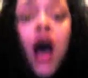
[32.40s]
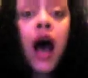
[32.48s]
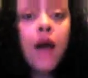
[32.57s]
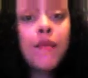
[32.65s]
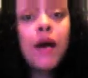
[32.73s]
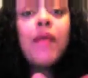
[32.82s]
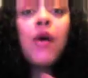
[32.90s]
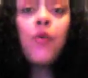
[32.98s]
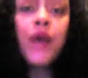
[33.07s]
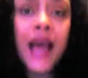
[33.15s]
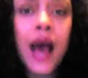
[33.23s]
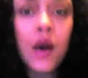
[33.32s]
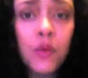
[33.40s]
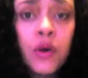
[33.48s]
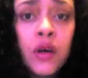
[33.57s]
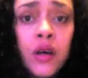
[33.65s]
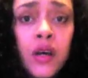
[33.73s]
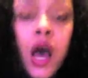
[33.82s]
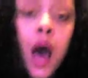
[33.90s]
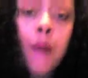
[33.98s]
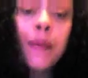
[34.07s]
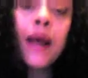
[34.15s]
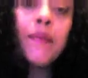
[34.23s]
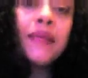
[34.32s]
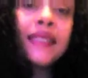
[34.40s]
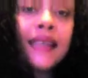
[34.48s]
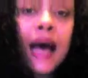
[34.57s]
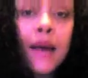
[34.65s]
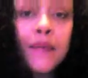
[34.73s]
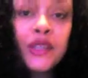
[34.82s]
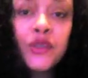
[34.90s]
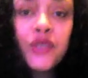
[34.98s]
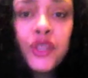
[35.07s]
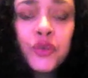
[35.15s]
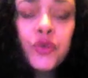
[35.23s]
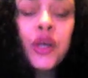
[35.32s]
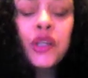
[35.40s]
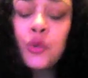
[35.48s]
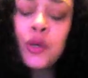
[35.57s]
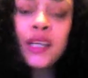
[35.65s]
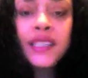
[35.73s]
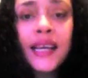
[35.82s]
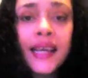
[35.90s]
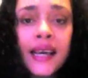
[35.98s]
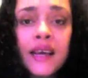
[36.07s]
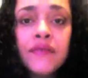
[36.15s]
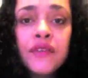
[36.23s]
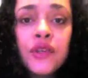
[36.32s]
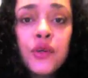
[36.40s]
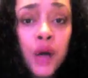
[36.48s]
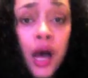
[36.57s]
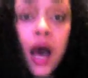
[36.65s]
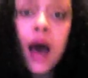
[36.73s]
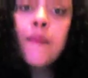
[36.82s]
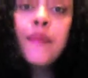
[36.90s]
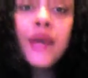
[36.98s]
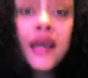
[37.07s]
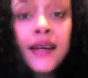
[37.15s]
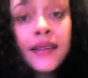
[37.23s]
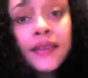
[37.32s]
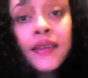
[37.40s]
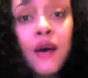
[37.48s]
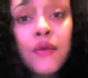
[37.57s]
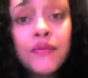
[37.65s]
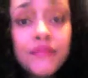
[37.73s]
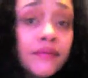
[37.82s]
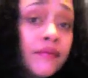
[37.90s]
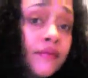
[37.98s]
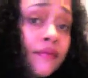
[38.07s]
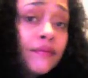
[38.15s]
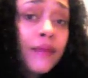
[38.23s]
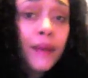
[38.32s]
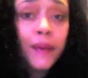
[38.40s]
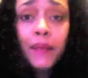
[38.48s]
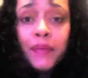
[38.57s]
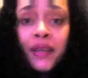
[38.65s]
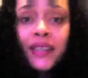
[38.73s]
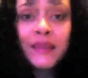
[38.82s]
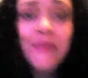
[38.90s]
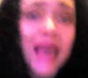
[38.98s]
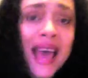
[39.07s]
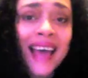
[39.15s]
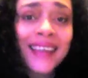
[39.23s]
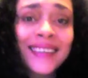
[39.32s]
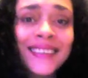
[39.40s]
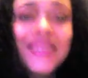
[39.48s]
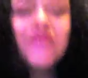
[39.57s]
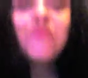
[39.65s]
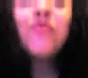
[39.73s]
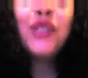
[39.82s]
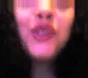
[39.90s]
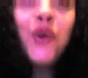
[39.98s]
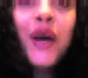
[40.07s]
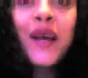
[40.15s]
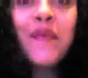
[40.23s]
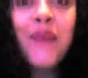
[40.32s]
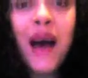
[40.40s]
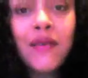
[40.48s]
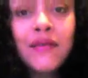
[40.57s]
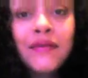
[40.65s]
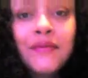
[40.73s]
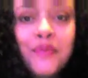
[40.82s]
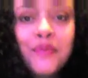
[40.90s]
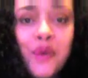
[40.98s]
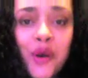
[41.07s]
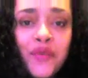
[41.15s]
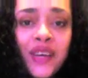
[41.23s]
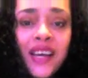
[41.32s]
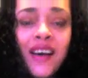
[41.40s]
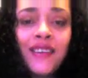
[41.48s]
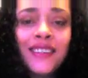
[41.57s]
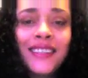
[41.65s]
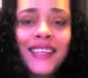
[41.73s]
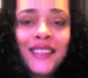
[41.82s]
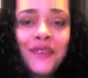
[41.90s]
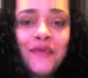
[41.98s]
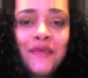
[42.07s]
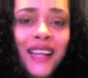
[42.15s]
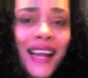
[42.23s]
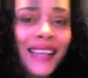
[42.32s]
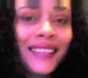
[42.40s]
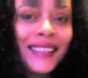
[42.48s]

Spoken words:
I'm on my way out. But I'm going to stop and do this as quick as I can for you because, by popular demand, we're talking about Puerto Rico. Stay tuned for the Lazizi